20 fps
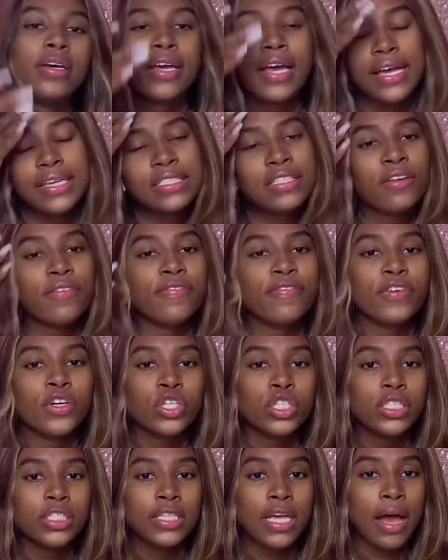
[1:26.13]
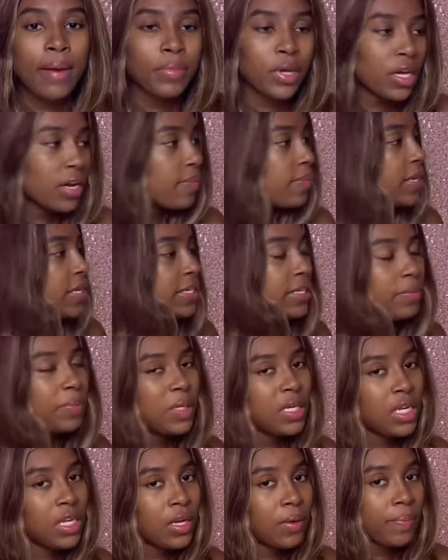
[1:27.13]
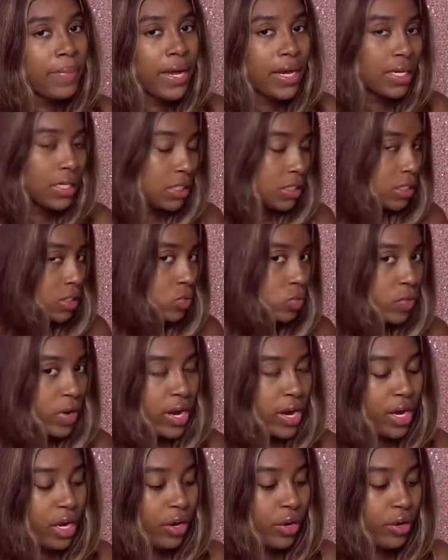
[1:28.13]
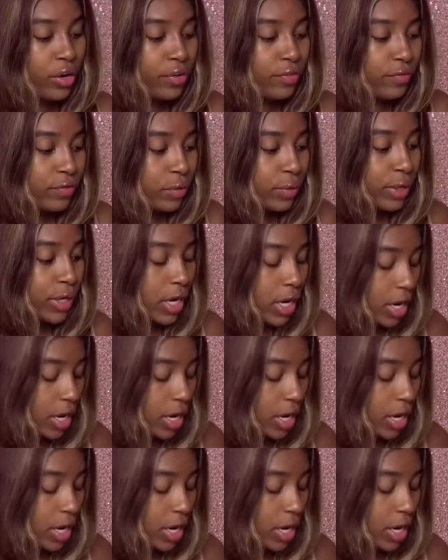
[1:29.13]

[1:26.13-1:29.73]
guys, I'm gonna be dipping in the bag because it's right here on the floor.